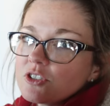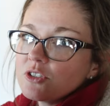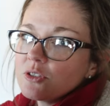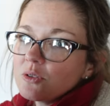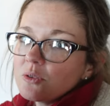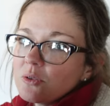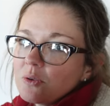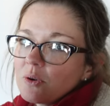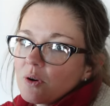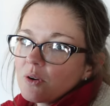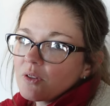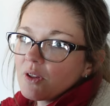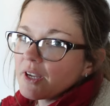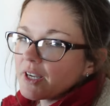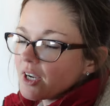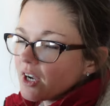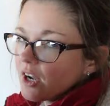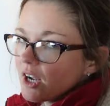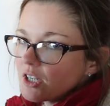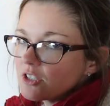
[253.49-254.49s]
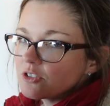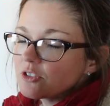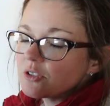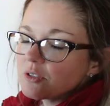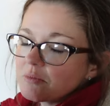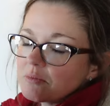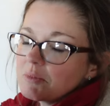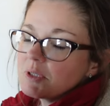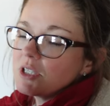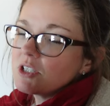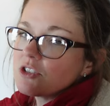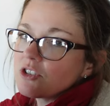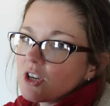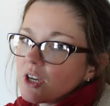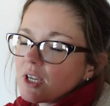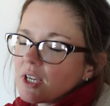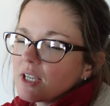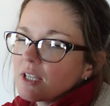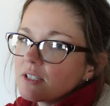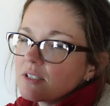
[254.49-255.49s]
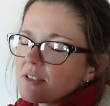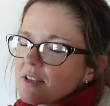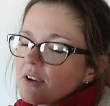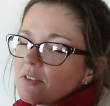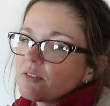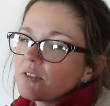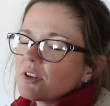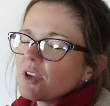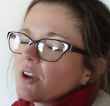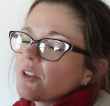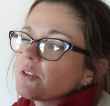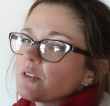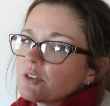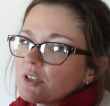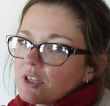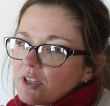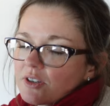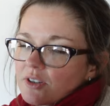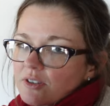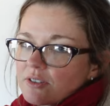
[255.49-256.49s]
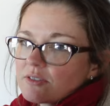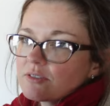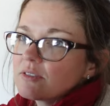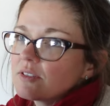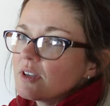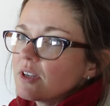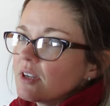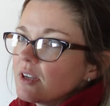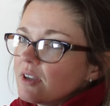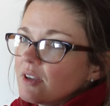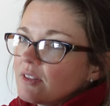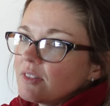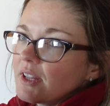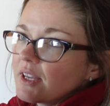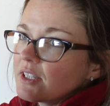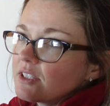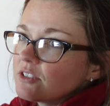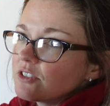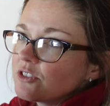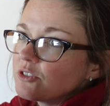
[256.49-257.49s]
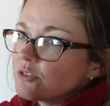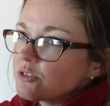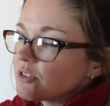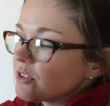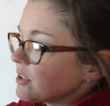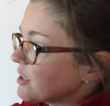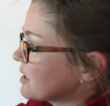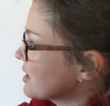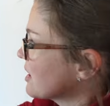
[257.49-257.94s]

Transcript: do like 100 meat chickens every other year. And that's usually